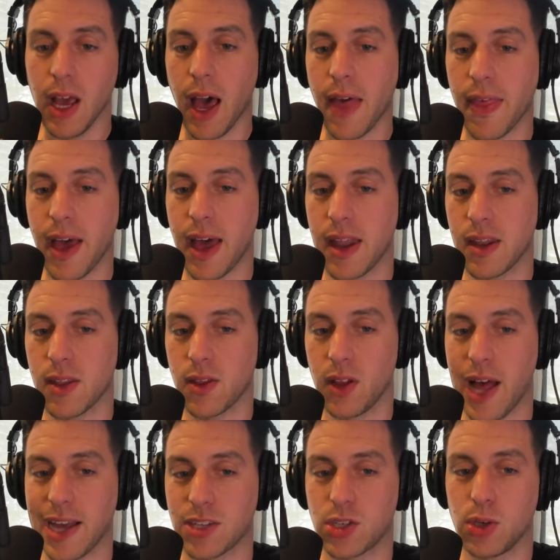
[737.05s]
And then the
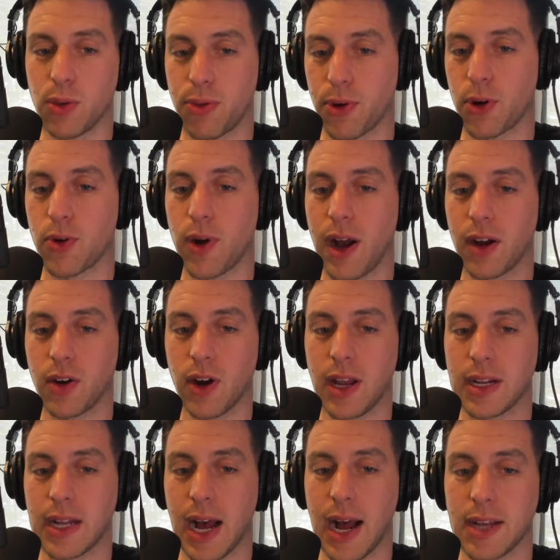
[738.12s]
last two third round
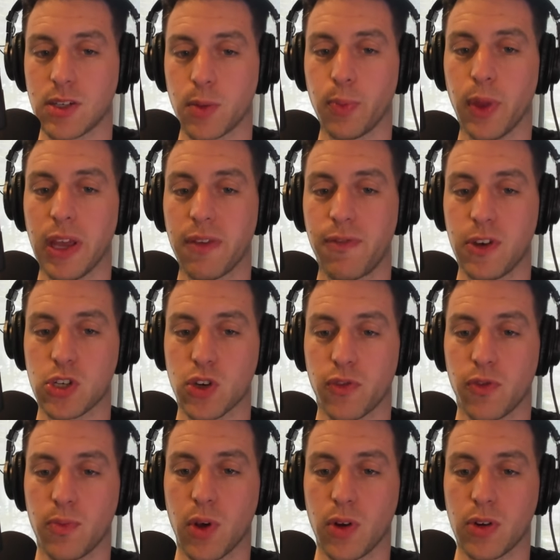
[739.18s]
grade guys are Blake Fisher
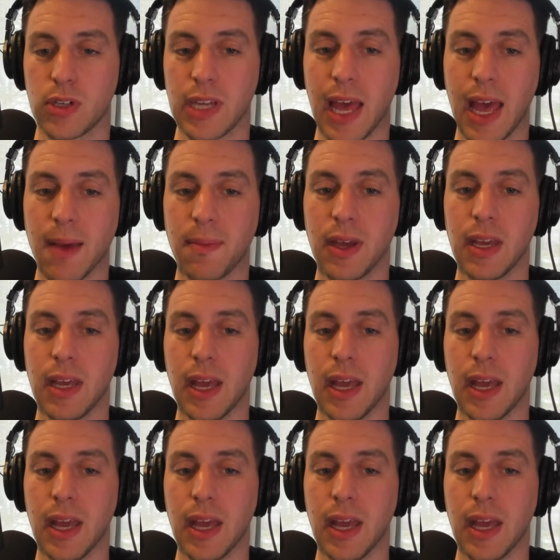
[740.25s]
from Notre Dame